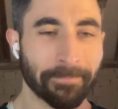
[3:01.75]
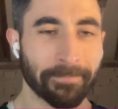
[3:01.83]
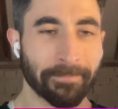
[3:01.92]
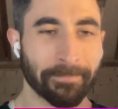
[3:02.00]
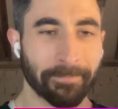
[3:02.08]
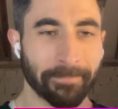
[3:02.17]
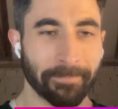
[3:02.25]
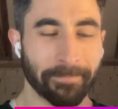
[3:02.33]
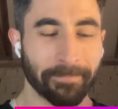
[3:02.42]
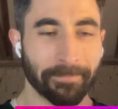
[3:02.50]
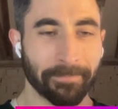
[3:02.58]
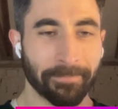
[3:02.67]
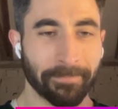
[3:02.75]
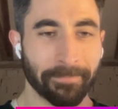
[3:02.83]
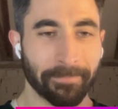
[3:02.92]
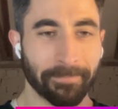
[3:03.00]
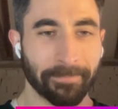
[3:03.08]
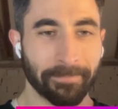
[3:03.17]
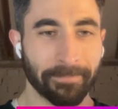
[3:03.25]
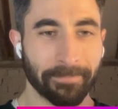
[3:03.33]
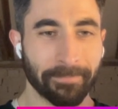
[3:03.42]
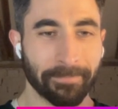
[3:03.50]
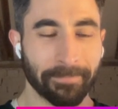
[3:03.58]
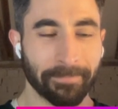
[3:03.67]

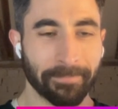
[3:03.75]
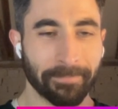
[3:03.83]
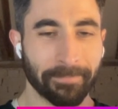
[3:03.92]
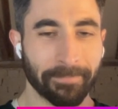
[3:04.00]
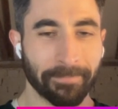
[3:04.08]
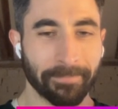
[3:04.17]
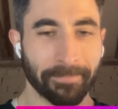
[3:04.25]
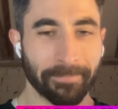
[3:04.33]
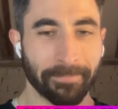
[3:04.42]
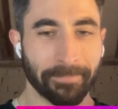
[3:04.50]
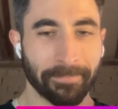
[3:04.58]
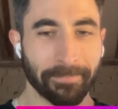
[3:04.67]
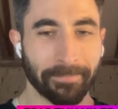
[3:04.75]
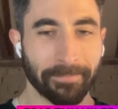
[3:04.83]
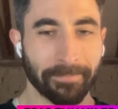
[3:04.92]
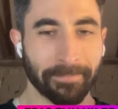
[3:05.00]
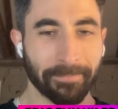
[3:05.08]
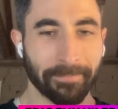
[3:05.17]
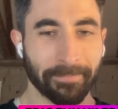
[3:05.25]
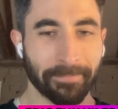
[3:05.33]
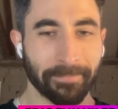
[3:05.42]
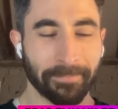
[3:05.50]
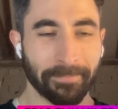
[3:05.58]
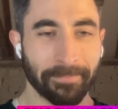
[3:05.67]

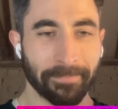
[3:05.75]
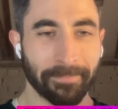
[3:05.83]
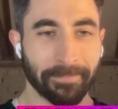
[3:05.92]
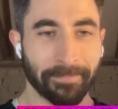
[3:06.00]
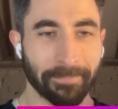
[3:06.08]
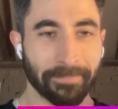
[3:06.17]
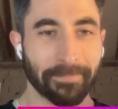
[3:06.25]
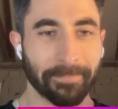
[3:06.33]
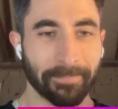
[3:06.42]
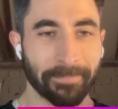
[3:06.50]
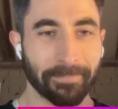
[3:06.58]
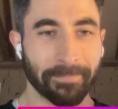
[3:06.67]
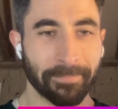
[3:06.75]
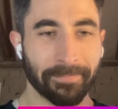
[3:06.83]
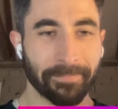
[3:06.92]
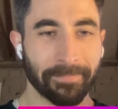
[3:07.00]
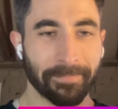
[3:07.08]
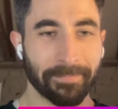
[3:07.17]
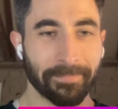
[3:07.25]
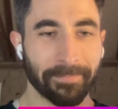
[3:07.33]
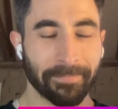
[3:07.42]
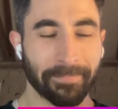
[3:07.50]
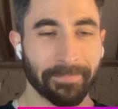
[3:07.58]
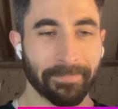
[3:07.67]

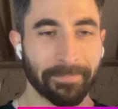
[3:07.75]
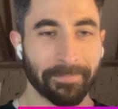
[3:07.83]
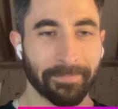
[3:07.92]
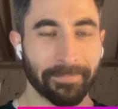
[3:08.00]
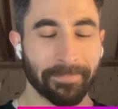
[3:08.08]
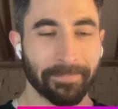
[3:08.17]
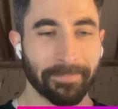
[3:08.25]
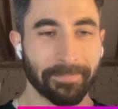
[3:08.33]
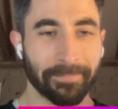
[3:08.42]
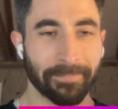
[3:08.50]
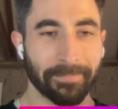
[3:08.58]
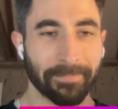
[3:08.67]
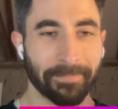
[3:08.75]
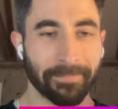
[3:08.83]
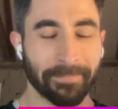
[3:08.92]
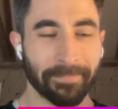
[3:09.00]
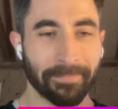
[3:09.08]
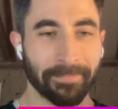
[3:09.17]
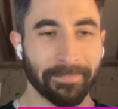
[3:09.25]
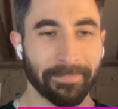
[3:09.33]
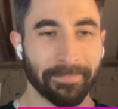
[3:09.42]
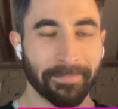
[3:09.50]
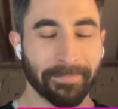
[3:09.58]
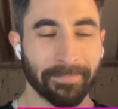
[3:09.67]
(silent)